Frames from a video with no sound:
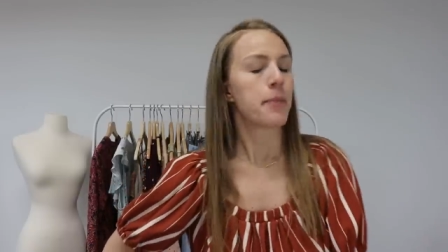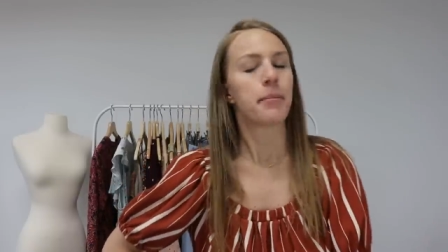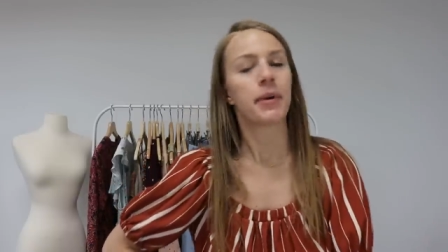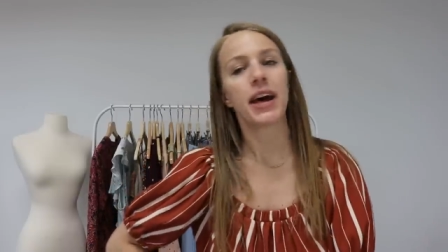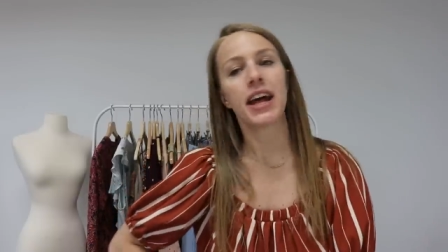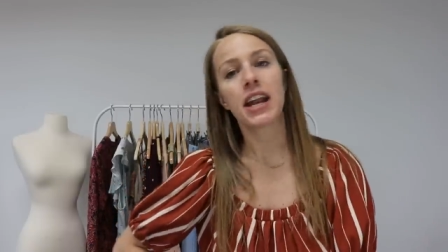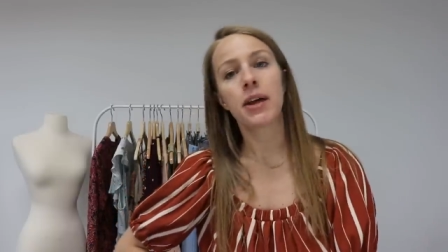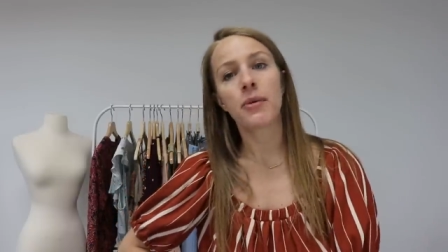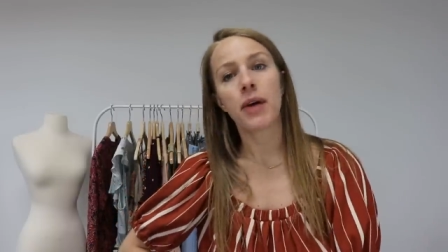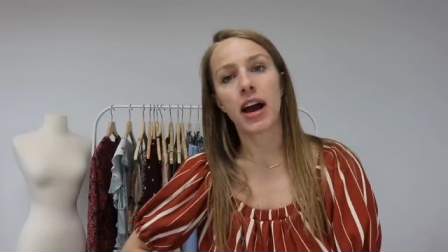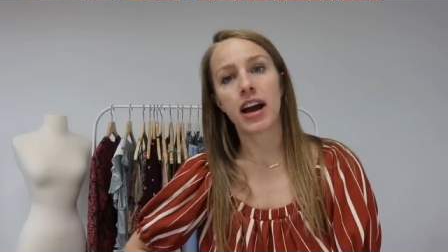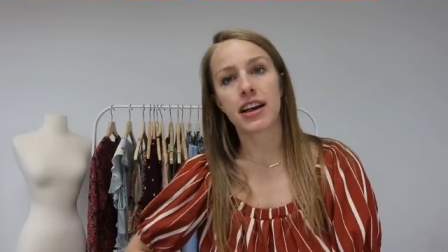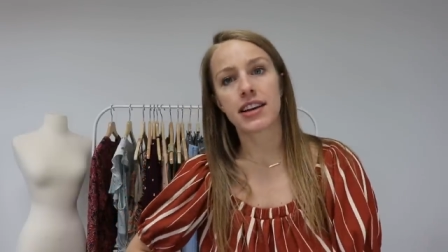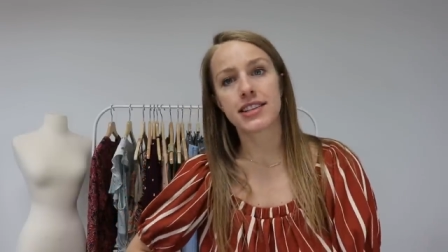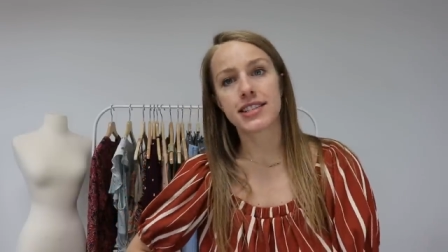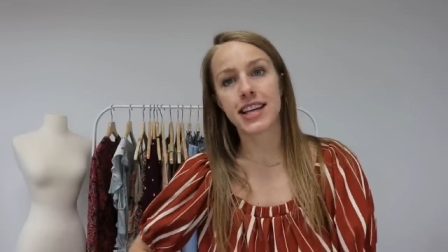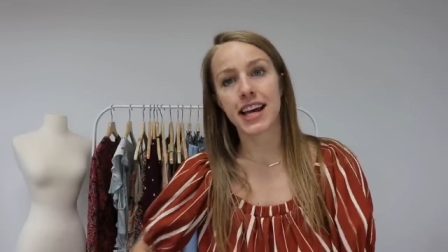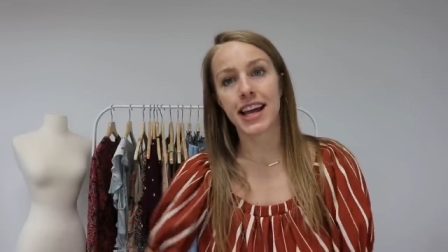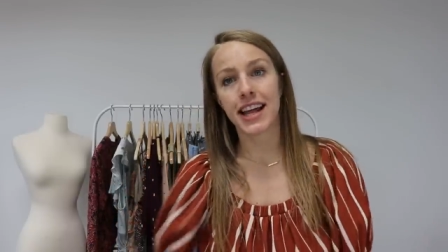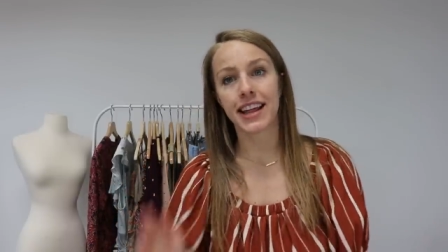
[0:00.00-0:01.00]
But
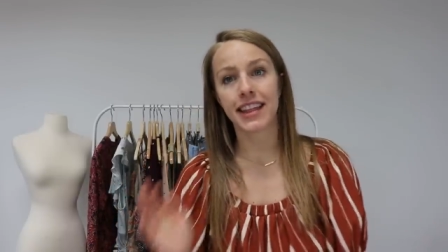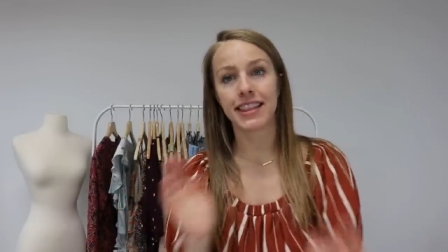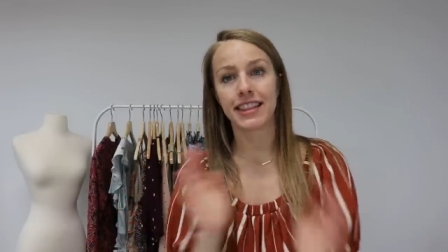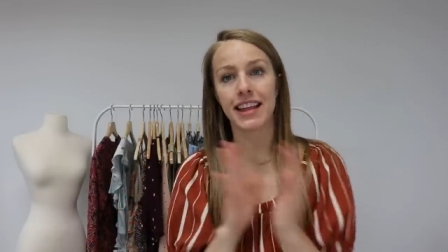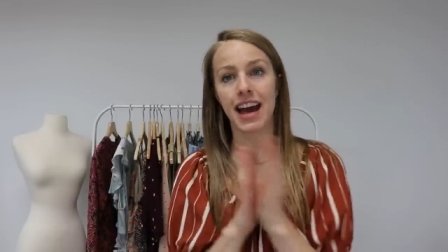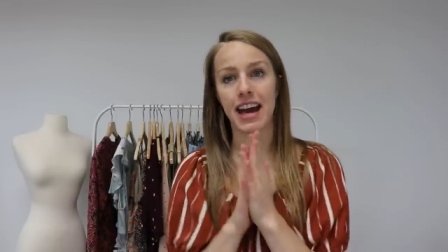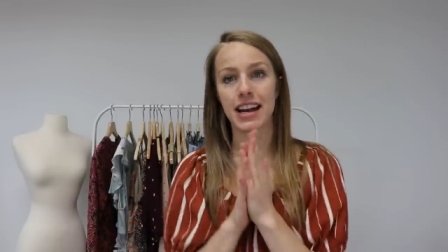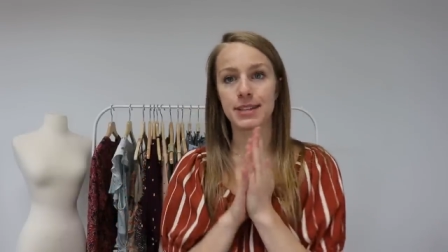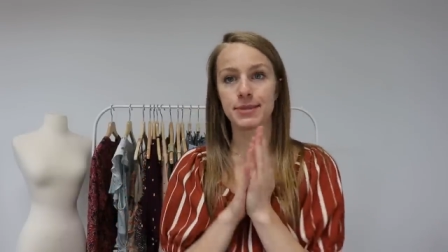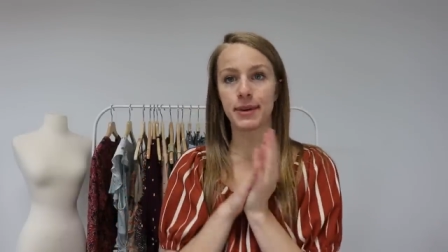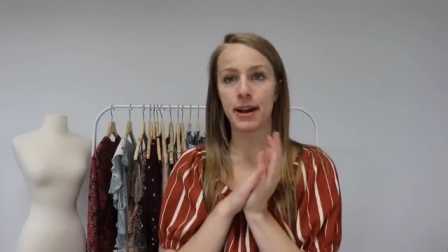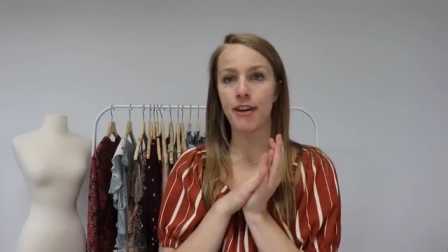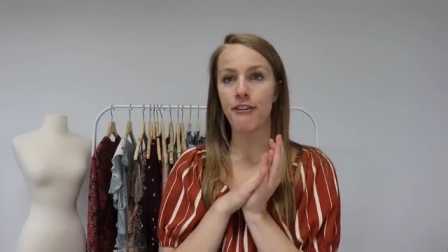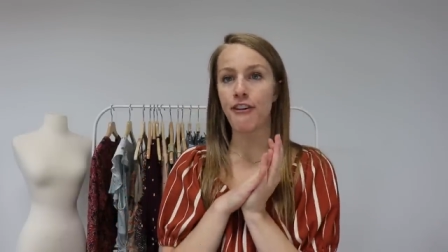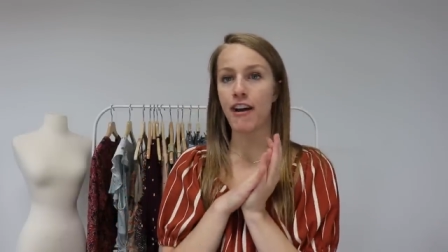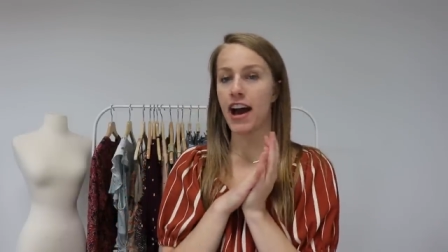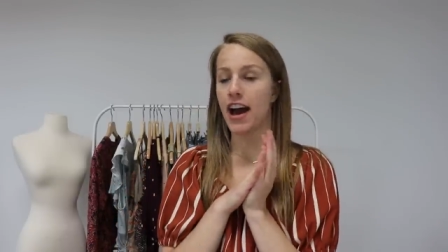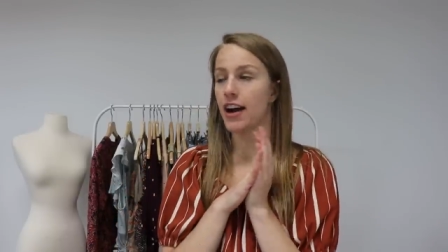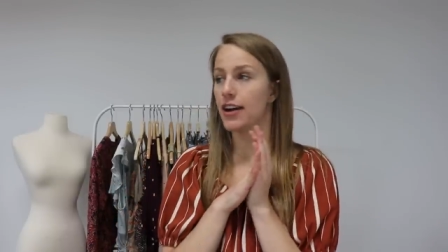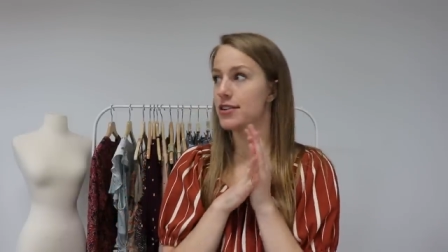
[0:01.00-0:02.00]
anyways, that is what
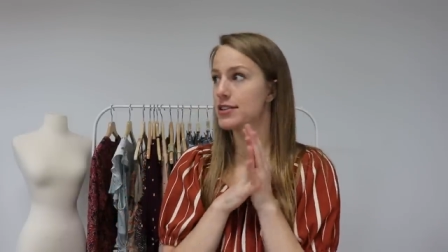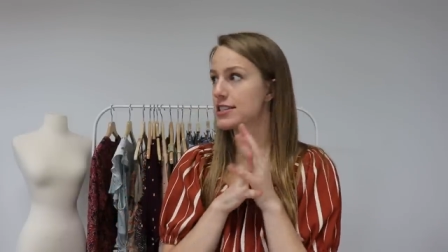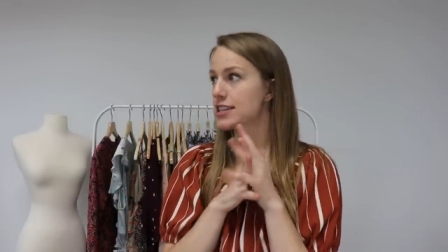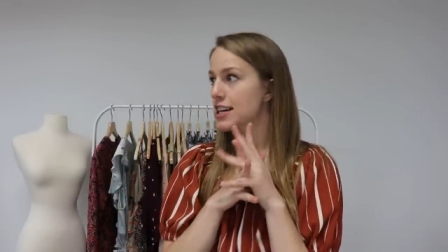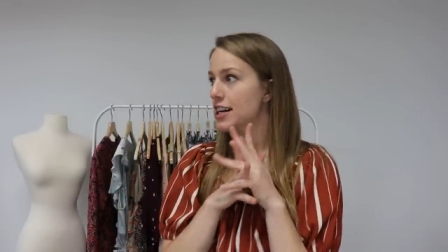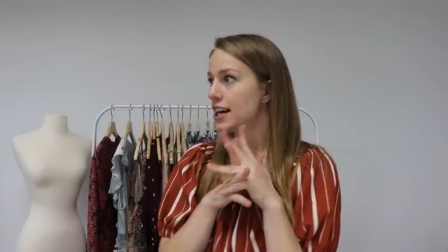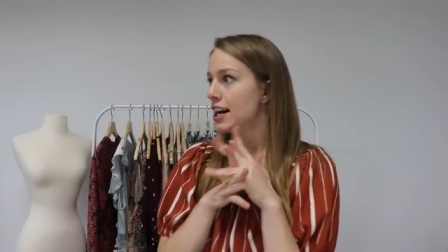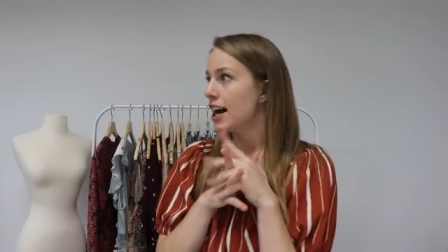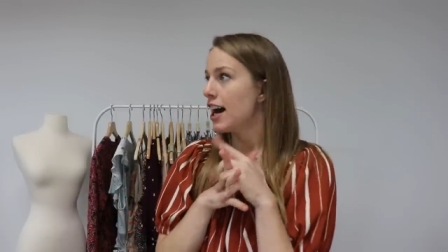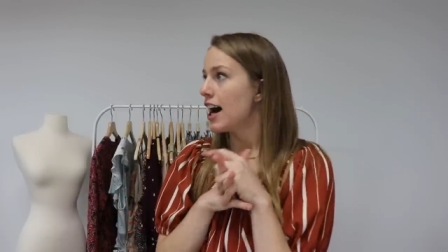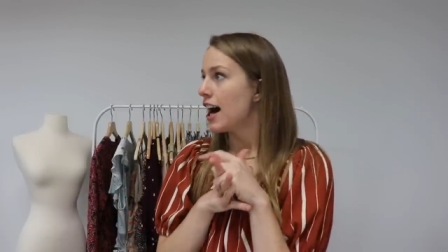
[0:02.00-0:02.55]
I found.